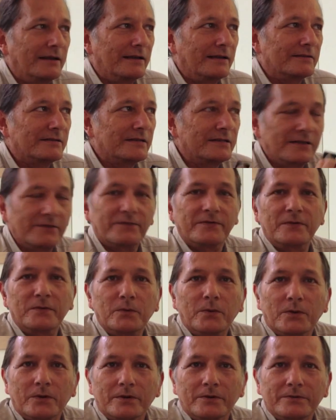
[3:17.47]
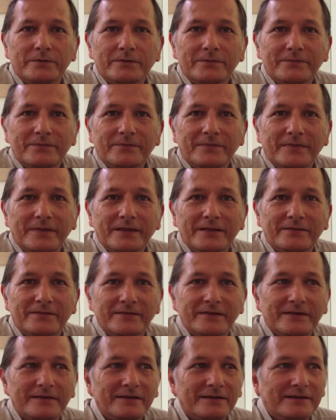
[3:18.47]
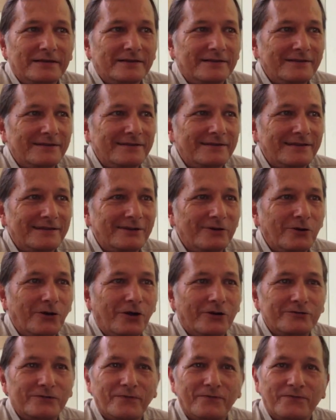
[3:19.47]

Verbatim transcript: It's a different world. It's a, it, the laws